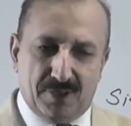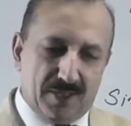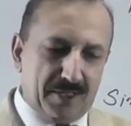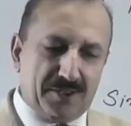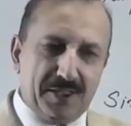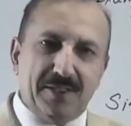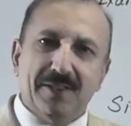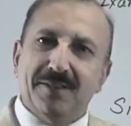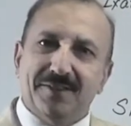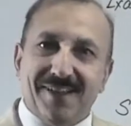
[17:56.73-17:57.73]
Let's see
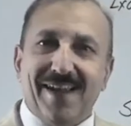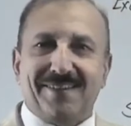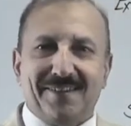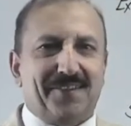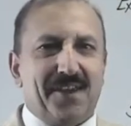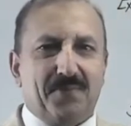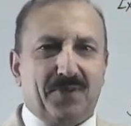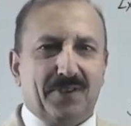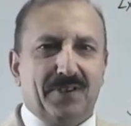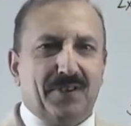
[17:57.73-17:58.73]
the next
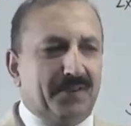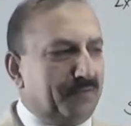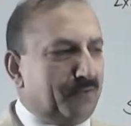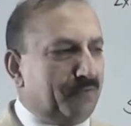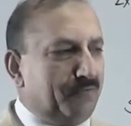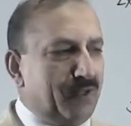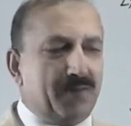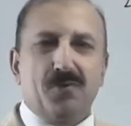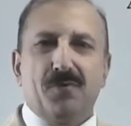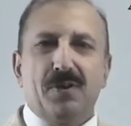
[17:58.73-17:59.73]
example where
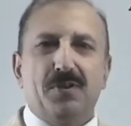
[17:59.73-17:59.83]
we will